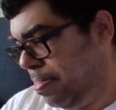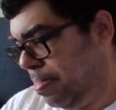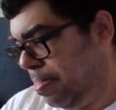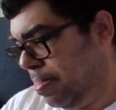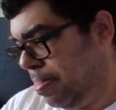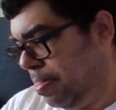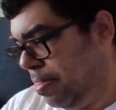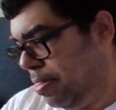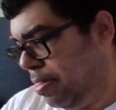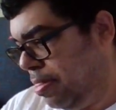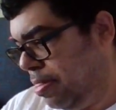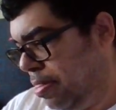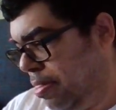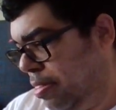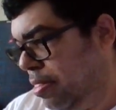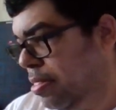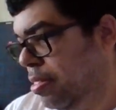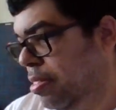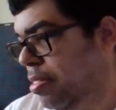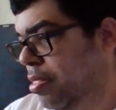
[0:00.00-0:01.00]

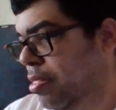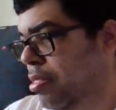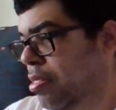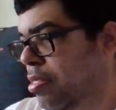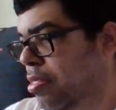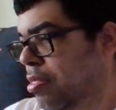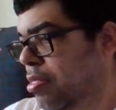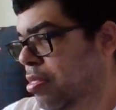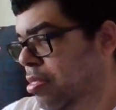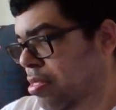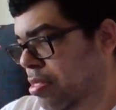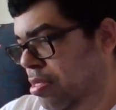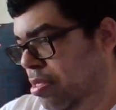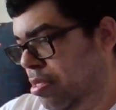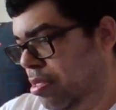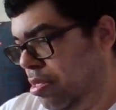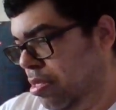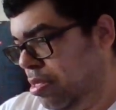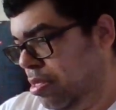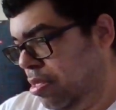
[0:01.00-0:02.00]

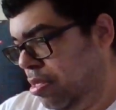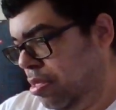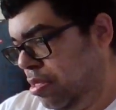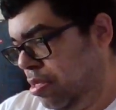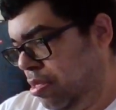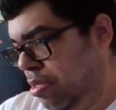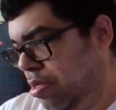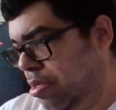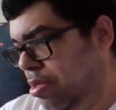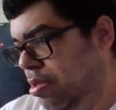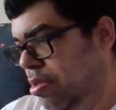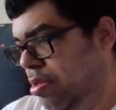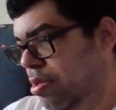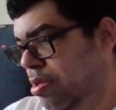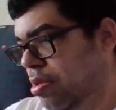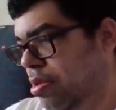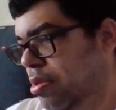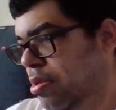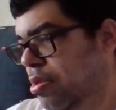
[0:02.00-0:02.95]
[no speech]